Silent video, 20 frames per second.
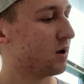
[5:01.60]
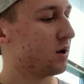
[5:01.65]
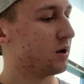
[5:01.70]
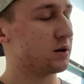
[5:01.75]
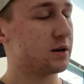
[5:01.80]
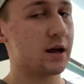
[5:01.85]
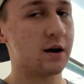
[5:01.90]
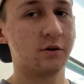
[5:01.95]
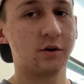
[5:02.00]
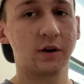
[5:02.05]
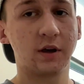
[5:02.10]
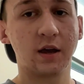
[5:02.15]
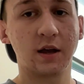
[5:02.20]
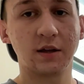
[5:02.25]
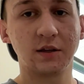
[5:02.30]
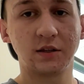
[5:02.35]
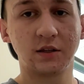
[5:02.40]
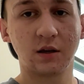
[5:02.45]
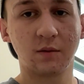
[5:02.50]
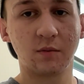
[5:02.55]
Now looking
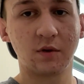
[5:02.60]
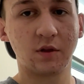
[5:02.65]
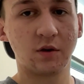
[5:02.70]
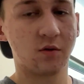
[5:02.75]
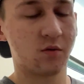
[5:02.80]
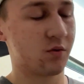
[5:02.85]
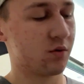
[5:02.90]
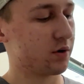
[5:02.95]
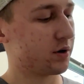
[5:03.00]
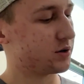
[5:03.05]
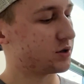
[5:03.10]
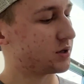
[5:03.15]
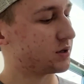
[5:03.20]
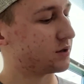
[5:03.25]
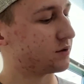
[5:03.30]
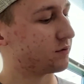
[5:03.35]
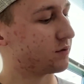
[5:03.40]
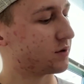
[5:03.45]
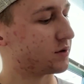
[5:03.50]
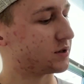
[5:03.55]
at some of the
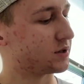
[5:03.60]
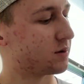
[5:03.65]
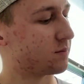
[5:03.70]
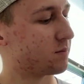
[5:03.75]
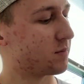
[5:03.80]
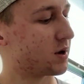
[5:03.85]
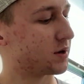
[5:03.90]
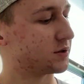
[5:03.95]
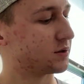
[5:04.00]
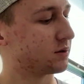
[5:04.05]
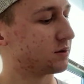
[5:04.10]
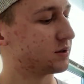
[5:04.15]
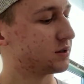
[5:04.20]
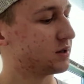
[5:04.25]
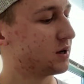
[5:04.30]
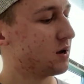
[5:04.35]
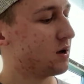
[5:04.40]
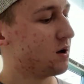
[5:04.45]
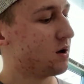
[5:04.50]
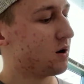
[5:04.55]
origins for some muscles.
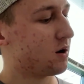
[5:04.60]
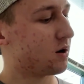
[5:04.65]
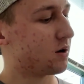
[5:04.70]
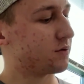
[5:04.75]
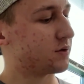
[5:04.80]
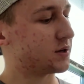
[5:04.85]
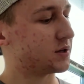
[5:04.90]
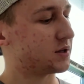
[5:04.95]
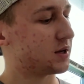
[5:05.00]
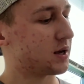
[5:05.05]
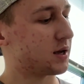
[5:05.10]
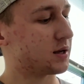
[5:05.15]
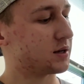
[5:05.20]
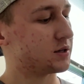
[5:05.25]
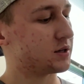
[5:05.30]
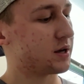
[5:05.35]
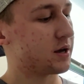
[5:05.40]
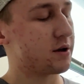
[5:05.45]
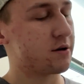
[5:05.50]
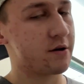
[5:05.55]
On this
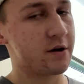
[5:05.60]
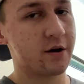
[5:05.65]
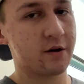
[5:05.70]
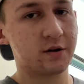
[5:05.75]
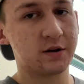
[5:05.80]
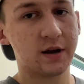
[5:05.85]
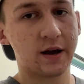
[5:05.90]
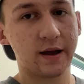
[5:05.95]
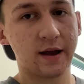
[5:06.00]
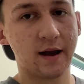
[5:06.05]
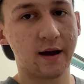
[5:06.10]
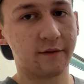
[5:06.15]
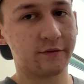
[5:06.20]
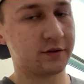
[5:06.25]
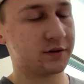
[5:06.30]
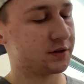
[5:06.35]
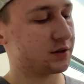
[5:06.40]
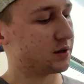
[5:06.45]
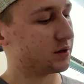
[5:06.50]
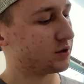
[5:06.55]
anterior
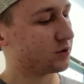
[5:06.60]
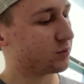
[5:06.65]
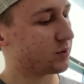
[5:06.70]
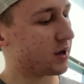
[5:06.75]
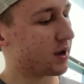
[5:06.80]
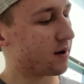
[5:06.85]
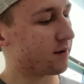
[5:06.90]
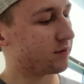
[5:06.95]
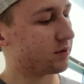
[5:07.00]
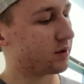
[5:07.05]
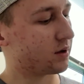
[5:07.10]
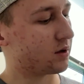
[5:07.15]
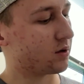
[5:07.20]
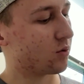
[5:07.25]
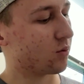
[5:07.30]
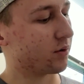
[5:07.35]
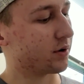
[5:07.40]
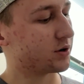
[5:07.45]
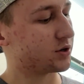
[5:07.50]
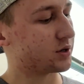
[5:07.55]
diaphysis, we have the
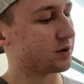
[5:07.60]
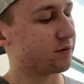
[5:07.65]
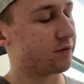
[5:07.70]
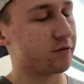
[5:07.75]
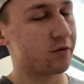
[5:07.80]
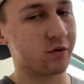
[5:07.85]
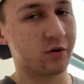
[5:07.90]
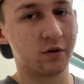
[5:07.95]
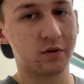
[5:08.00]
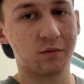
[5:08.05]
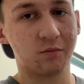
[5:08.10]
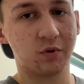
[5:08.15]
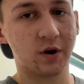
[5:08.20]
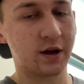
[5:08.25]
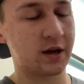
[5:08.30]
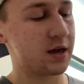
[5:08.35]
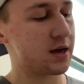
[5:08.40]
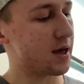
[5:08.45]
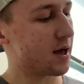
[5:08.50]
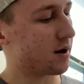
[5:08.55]
origin for the
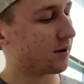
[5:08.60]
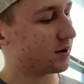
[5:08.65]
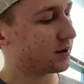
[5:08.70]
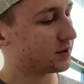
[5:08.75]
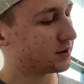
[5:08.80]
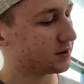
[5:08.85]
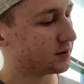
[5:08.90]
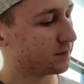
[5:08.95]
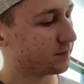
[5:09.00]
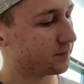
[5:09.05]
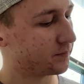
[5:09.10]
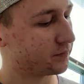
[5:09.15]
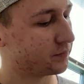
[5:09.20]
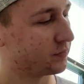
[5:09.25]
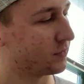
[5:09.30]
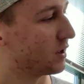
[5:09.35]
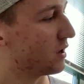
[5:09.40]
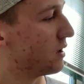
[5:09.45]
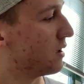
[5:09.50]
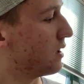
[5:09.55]
brachialis.
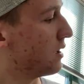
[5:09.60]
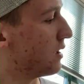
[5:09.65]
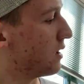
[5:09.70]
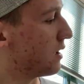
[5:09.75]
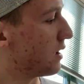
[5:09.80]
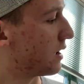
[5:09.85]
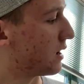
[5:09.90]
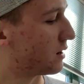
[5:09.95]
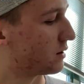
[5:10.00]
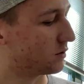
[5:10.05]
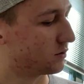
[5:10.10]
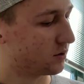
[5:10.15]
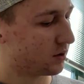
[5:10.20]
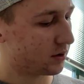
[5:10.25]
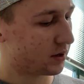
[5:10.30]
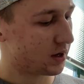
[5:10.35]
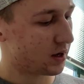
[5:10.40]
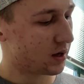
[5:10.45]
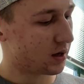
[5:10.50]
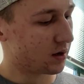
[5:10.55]
And
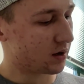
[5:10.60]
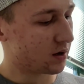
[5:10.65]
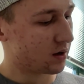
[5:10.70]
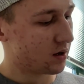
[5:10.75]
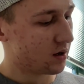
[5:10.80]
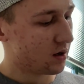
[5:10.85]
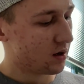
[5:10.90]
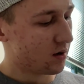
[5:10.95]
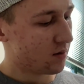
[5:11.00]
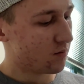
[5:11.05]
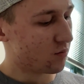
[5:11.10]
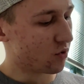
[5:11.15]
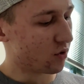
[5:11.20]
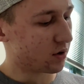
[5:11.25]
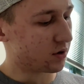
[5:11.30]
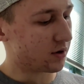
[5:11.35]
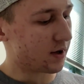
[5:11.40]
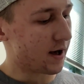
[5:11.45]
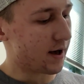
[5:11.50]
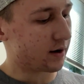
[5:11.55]
looking more
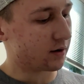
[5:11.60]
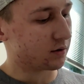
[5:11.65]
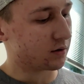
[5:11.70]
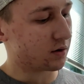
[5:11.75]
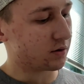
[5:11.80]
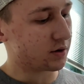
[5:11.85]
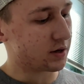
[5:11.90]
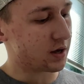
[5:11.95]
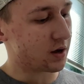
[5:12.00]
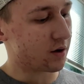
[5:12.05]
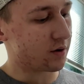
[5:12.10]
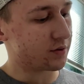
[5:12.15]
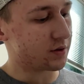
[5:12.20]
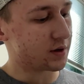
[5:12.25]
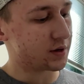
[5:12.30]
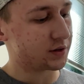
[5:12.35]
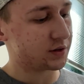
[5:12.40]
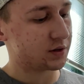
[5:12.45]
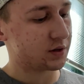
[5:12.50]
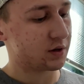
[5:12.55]
laterally on
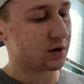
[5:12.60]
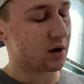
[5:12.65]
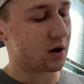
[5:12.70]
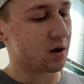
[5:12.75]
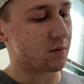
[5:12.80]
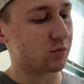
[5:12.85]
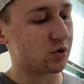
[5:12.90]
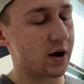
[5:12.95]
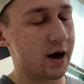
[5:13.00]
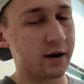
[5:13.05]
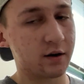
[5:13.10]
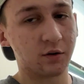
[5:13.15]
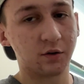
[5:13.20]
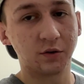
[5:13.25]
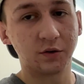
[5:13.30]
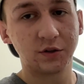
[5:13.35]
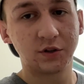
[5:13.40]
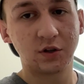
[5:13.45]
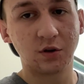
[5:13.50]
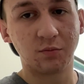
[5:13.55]
this
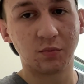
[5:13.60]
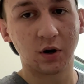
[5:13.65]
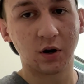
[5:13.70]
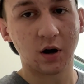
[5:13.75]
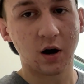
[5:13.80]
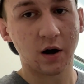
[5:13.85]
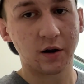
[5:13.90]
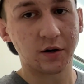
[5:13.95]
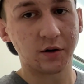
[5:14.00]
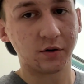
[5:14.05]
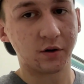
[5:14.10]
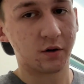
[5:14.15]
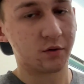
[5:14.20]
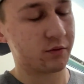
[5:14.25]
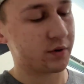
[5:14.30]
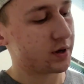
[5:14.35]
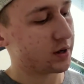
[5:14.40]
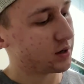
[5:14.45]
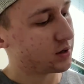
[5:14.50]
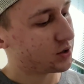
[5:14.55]
lateral supracondylar
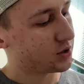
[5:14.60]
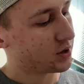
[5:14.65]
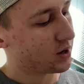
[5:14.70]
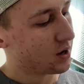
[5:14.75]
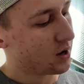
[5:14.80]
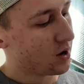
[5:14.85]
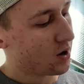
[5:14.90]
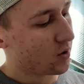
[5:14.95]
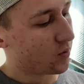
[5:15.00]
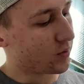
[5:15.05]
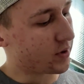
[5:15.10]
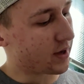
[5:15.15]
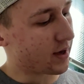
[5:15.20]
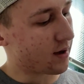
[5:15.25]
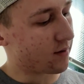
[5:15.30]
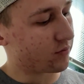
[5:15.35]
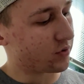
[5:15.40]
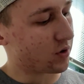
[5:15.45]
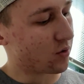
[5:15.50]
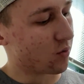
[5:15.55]
ridge, we
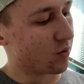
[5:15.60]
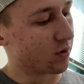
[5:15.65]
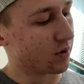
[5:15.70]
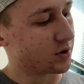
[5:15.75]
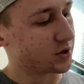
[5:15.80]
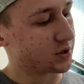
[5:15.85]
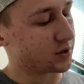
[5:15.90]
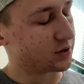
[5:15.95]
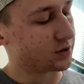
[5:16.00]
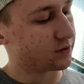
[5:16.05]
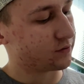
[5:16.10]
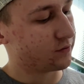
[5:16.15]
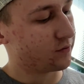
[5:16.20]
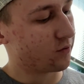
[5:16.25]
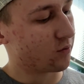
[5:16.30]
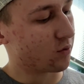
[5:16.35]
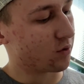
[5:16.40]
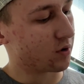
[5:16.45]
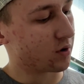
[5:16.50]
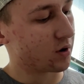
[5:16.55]
have the origins
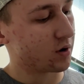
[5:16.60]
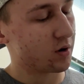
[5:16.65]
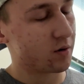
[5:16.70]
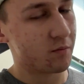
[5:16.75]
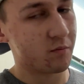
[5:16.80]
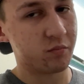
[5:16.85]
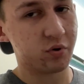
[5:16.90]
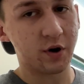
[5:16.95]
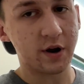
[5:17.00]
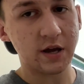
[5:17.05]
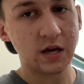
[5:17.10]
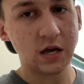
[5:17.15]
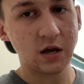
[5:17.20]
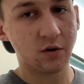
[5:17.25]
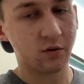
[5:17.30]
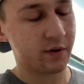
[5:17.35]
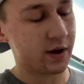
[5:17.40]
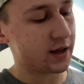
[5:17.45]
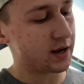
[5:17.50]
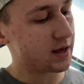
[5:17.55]
for
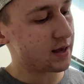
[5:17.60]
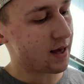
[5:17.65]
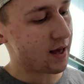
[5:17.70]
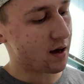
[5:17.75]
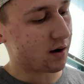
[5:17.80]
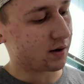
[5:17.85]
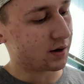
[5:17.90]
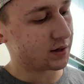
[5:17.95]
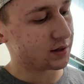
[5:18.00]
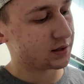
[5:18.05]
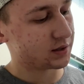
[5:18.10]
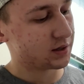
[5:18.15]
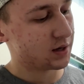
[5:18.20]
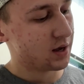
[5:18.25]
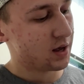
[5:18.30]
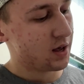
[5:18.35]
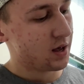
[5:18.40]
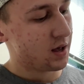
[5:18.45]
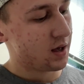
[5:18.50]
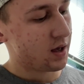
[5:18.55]
brachioradialis
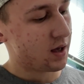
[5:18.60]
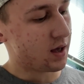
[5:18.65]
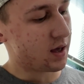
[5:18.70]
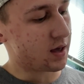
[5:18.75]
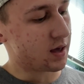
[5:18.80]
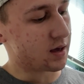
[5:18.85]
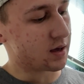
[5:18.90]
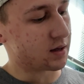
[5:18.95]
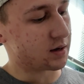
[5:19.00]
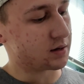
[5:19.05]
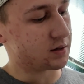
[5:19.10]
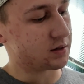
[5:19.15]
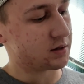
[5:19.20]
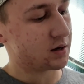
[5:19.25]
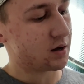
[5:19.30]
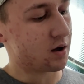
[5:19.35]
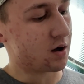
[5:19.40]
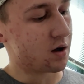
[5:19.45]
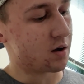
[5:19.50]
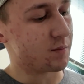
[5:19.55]
and
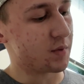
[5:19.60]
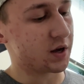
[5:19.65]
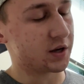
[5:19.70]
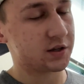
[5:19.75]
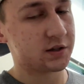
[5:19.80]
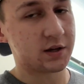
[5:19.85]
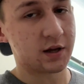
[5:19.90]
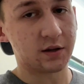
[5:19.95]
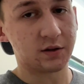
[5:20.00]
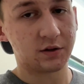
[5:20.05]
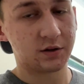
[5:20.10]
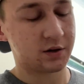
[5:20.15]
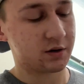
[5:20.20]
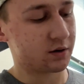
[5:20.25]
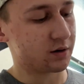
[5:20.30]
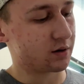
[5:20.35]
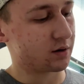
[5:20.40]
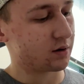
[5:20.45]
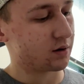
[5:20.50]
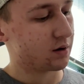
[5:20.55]

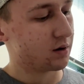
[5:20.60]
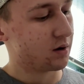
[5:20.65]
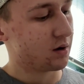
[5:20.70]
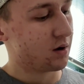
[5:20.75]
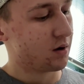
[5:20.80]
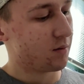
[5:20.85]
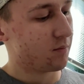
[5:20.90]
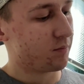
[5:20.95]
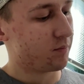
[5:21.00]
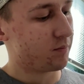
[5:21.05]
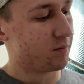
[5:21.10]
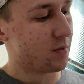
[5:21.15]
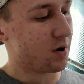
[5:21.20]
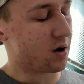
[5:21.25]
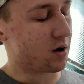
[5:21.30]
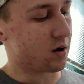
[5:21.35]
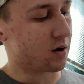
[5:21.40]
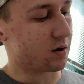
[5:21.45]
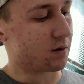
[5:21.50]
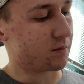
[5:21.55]
extensor
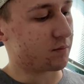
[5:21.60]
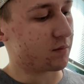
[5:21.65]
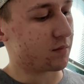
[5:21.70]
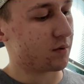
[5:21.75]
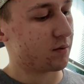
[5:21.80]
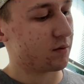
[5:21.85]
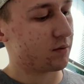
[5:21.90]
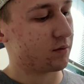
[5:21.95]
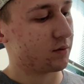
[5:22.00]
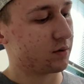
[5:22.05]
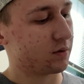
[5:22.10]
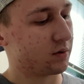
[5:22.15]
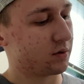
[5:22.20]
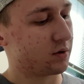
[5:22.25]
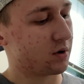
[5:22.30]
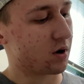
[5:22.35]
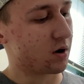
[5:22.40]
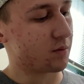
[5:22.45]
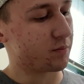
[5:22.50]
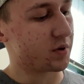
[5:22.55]

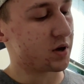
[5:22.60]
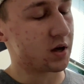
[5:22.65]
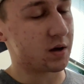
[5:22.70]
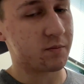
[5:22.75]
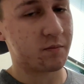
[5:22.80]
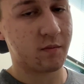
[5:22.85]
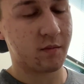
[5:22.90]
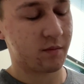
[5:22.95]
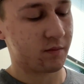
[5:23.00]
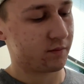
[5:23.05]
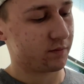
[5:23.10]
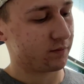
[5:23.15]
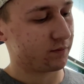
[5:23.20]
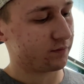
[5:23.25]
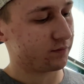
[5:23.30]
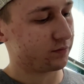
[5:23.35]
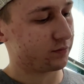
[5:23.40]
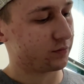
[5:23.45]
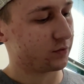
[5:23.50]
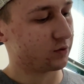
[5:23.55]
carpi
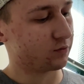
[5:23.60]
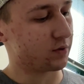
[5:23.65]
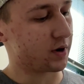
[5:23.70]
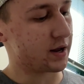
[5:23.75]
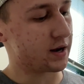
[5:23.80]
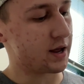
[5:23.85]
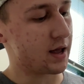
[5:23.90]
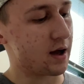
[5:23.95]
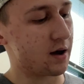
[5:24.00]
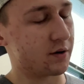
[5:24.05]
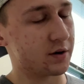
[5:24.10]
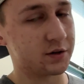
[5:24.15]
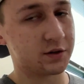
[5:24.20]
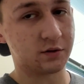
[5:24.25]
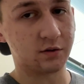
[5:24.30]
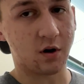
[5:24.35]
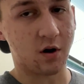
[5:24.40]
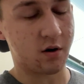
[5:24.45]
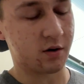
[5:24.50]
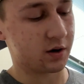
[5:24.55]
radialis
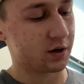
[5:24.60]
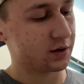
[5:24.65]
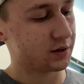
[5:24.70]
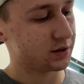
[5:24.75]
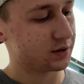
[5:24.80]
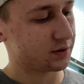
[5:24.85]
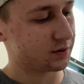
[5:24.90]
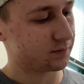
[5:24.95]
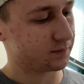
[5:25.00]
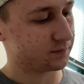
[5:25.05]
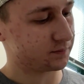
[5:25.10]
longus.